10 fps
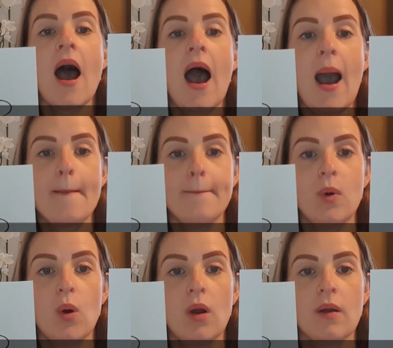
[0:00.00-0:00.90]

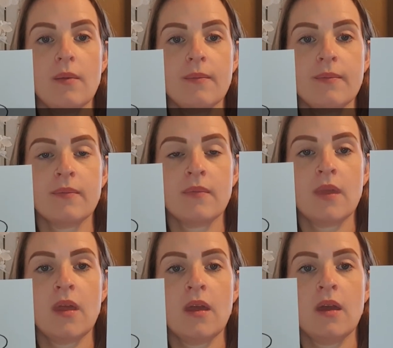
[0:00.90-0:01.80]
Hamburg.
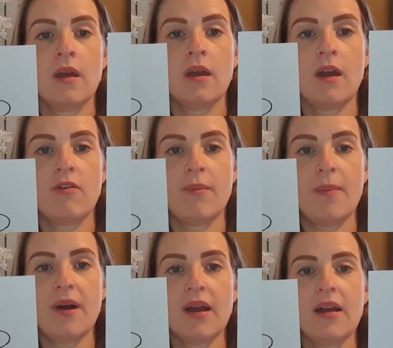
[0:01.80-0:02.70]
And
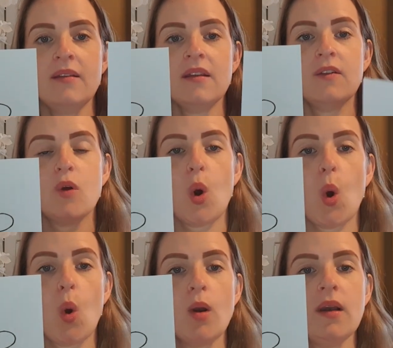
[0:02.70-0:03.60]
remember, guys, it's
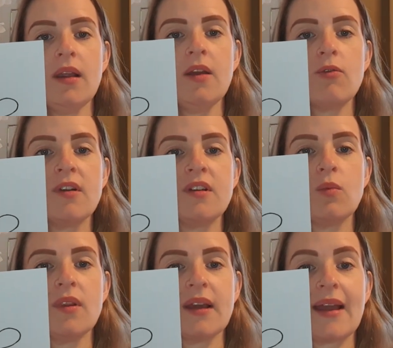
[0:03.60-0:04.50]
only written
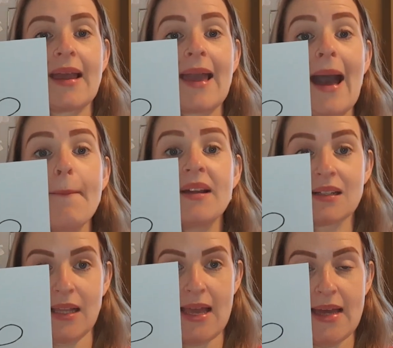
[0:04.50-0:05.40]
with a
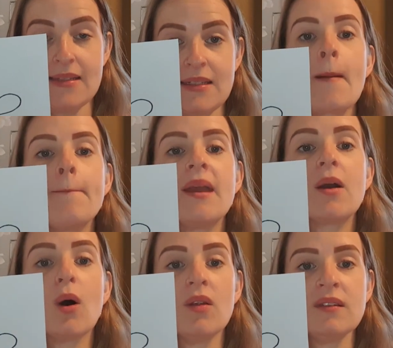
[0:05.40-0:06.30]
capital S
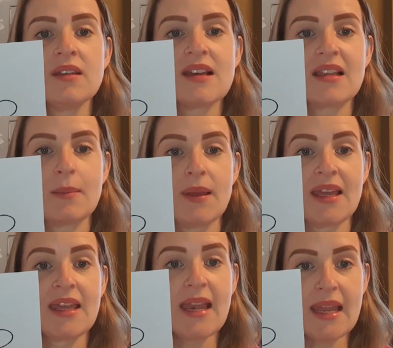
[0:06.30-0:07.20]
because it's at the
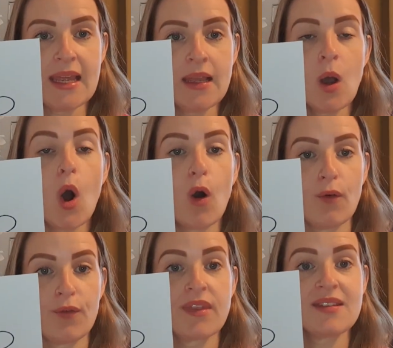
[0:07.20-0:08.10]
beginning of
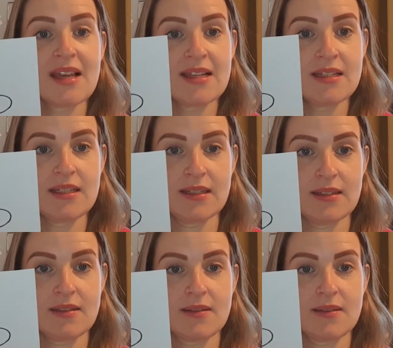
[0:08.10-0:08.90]
the sentence.